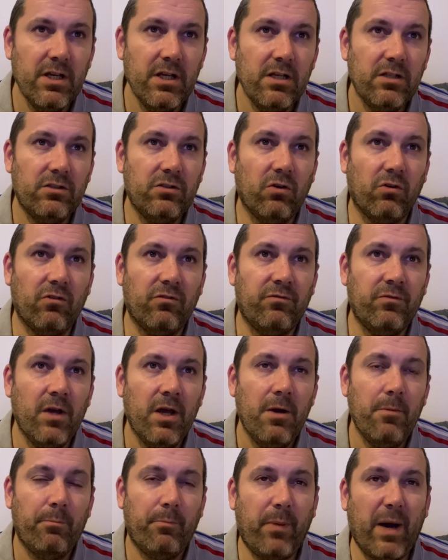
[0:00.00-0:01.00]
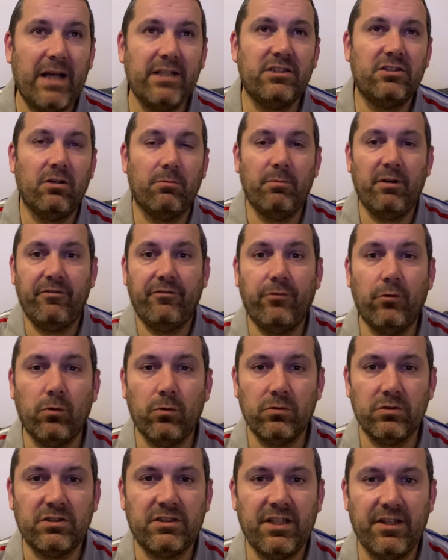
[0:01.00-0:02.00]
sort of passed on my
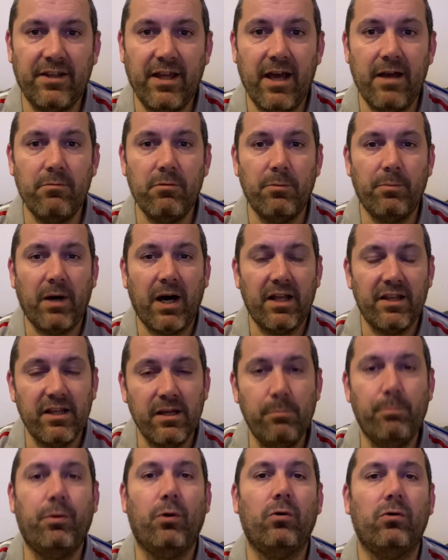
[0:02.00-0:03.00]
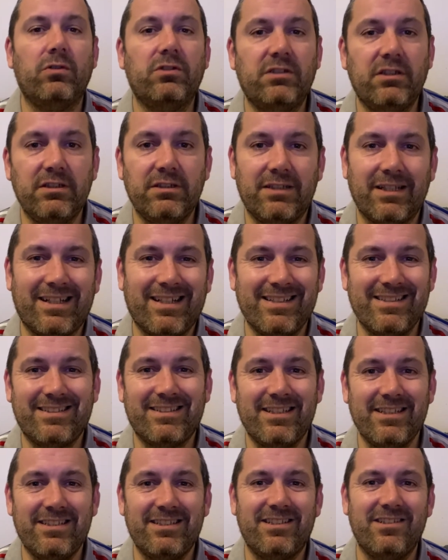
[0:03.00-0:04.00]
thoughts to them about the importance of
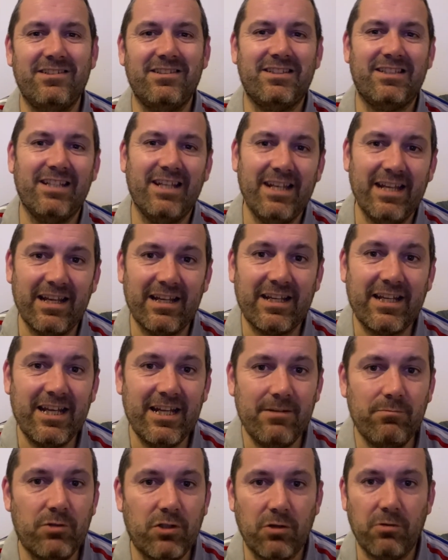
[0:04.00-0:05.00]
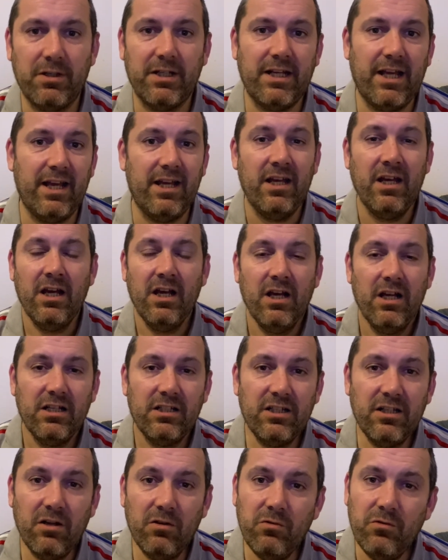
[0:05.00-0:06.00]
consistency and keep doing it.
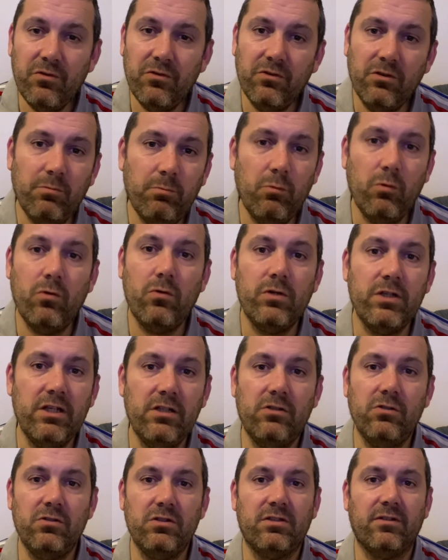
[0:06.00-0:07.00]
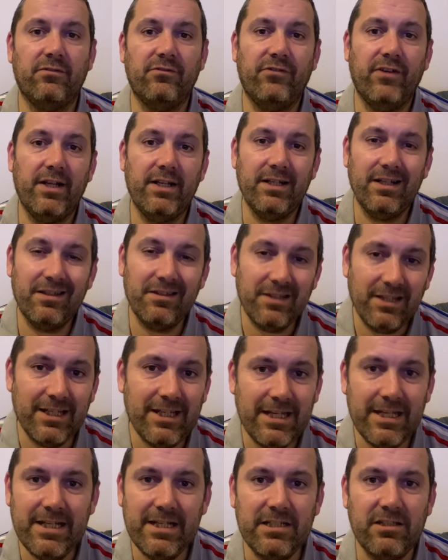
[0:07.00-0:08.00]
The more you do something, the
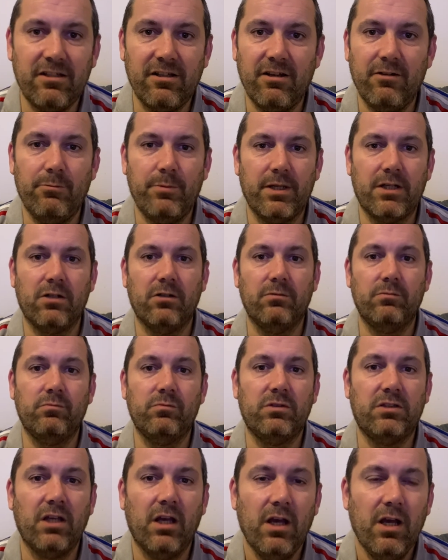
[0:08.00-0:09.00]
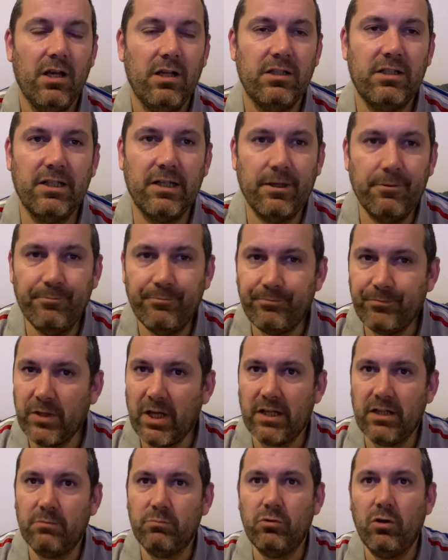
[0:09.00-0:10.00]
easier it becomes. And
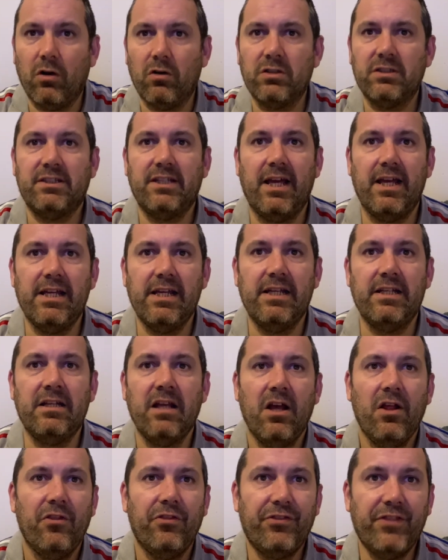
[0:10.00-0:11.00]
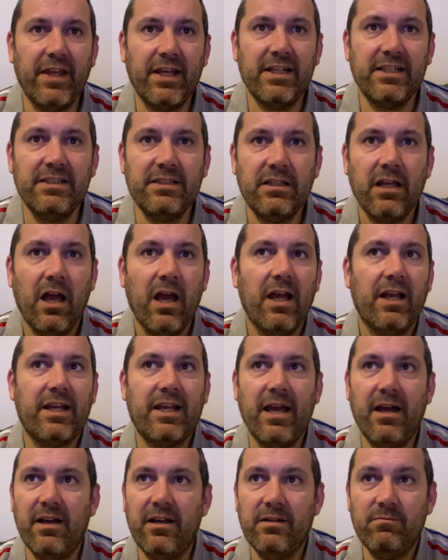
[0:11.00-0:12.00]
I'm not saying things
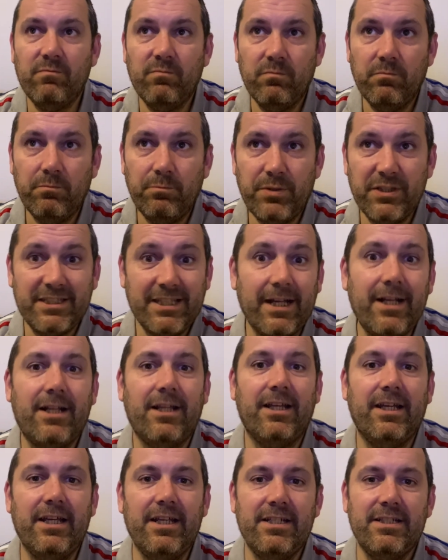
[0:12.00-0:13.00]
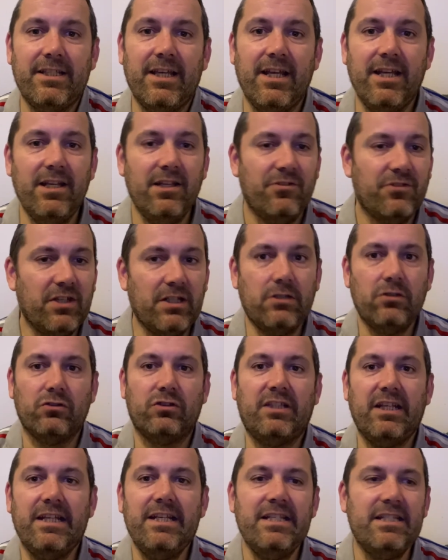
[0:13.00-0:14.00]
get particularly easy. They're just
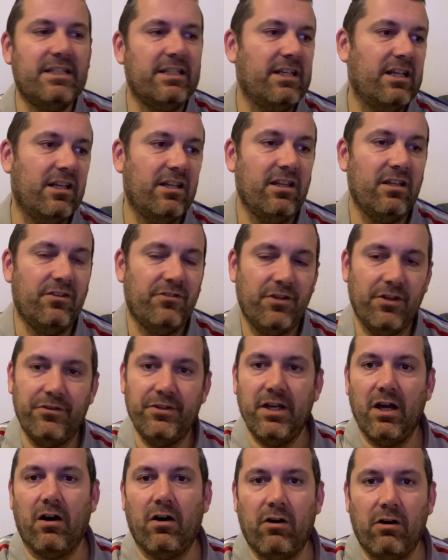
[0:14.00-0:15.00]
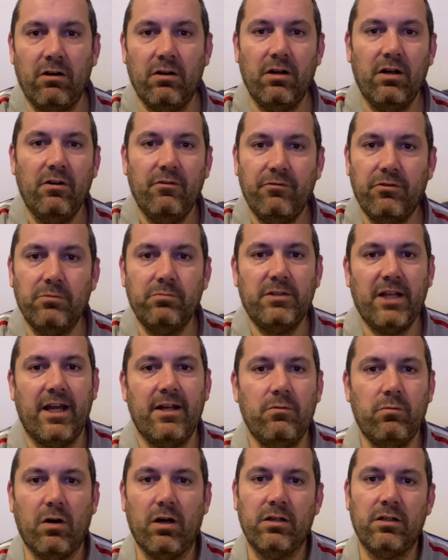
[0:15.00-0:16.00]
easier than they are from day
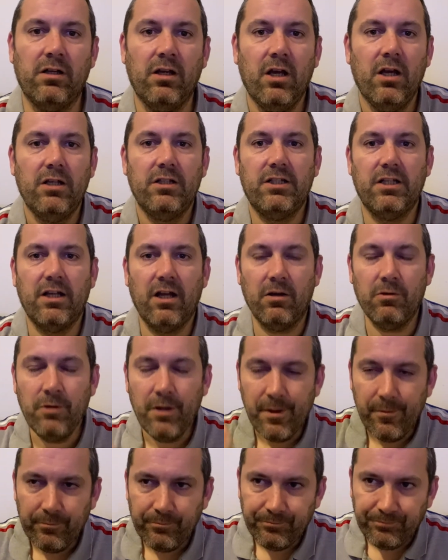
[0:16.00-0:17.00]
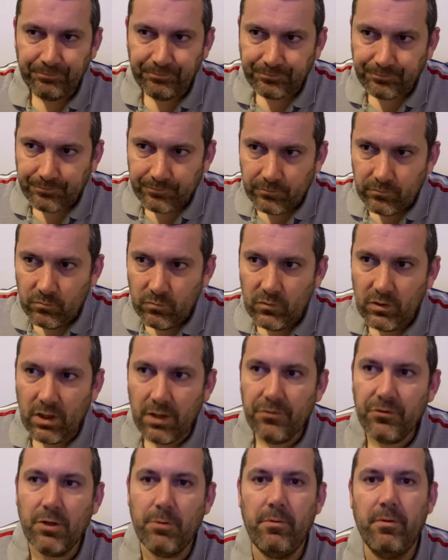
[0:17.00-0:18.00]
one.
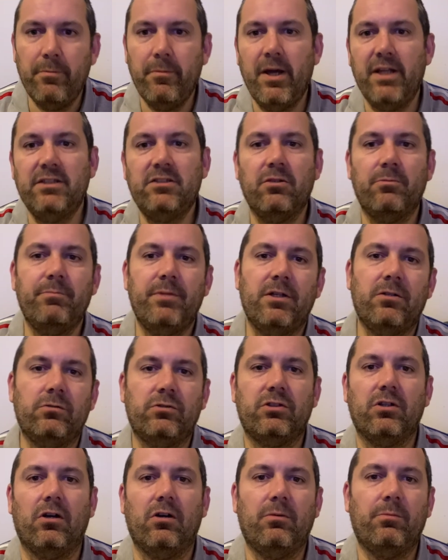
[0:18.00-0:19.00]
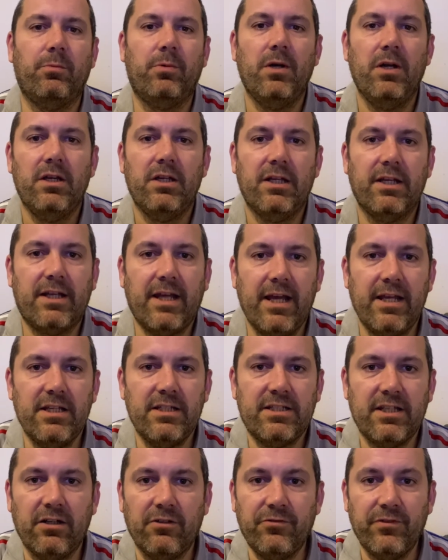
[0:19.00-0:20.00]
The momentum builds up. You get
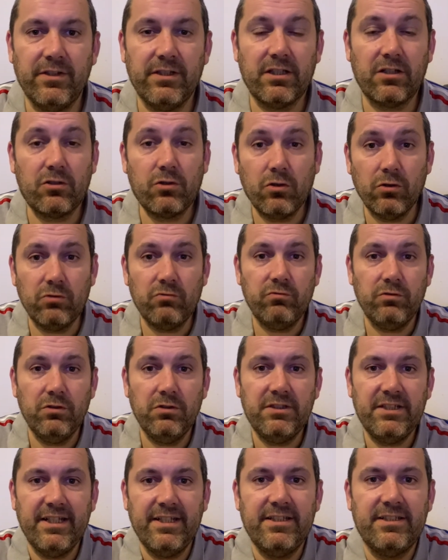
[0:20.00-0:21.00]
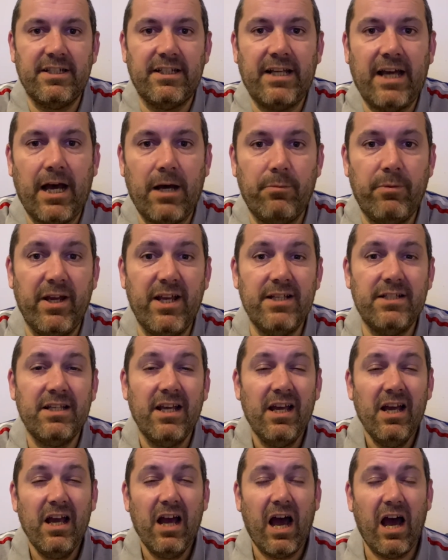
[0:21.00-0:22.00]
yourself into good routines and habits,
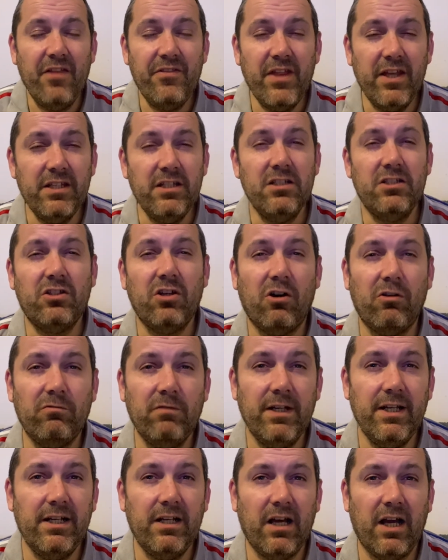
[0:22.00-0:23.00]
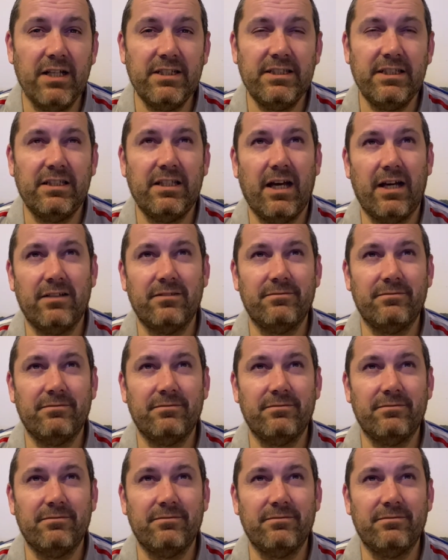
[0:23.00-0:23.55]
and then you start realising that